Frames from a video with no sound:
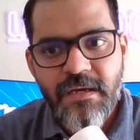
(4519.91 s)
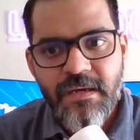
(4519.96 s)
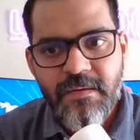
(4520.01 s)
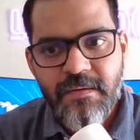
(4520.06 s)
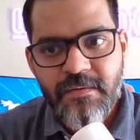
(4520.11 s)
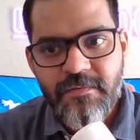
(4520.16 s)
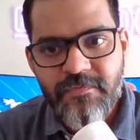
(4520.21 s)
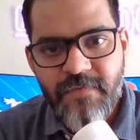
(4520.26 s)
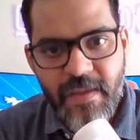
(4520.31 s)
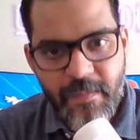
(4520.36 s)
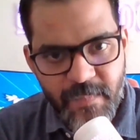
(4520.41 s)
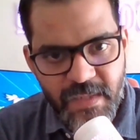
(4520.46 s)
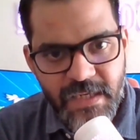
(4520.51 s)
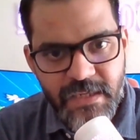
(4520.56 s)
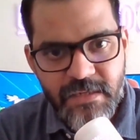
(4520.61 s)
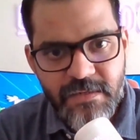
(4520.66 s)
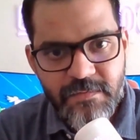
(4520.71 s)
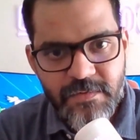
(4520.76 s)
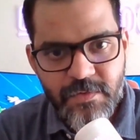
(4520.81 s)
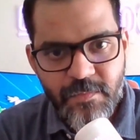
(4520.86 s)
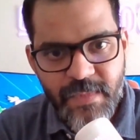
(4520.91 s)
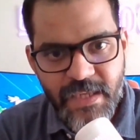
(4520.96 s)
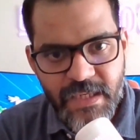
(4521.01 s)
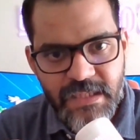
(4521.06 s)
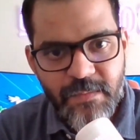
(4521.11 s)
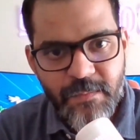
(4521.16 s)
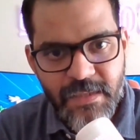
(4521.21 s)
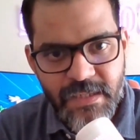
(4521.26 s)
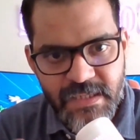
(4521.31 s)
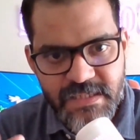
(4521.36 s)
uh, family to
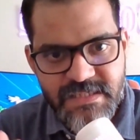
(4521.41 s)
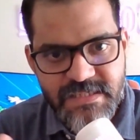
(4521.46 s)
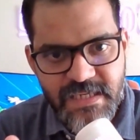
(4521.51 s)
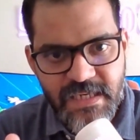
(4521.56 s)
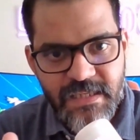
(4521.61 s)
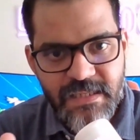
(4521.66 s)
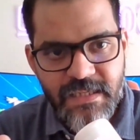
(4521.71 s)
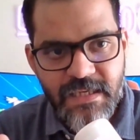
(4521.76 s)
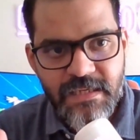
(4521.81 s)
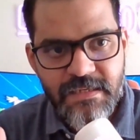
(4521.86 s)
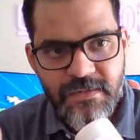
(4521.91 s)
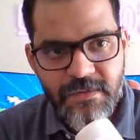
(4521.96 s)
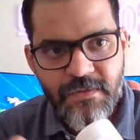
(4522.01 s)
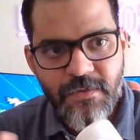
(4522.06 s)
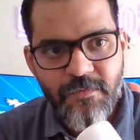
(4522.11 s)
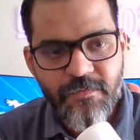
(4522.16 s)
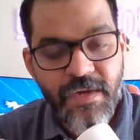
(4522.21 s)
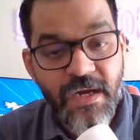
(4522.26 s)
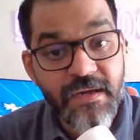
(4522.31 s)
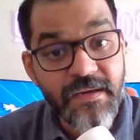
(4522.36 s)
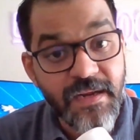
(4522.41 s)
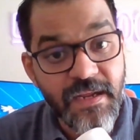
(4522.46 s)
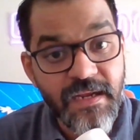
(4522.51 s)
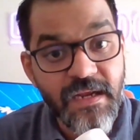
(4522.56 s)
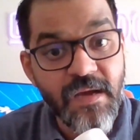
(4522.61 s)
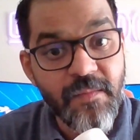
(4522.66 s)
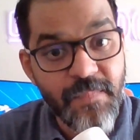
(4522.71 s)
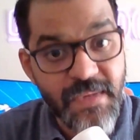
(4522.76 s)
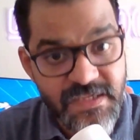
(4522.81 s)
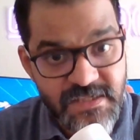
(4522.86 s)
make them understand that you know we are
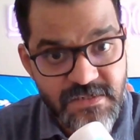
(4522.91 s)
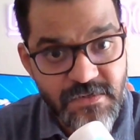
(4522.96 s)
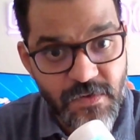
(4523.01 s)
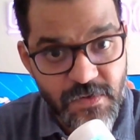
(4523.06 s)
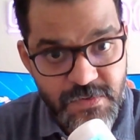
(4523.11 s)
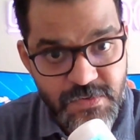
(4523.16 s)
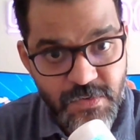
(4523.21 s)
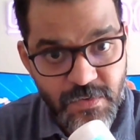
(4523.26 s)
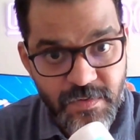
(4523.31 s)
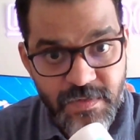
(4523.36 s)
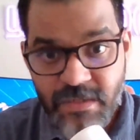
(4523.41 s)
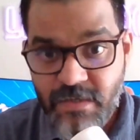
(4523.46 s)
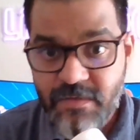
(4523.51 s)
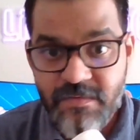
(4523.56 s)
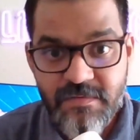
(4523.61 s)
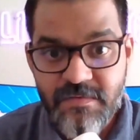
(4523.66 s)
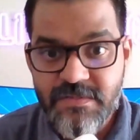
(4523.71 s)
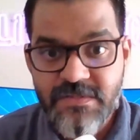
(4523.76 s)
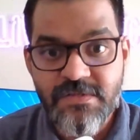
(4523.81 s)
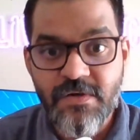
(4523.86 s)
trying our best also and uh,